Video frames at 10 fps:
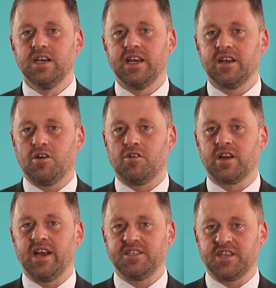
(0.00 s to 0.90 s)
in
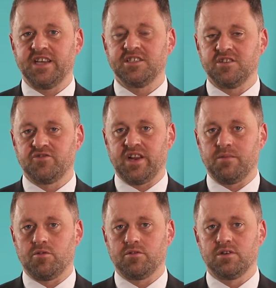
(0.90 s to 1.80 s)
Cork Educational Training
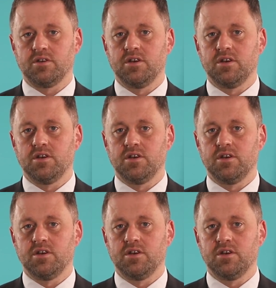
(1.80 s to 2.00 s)
Board.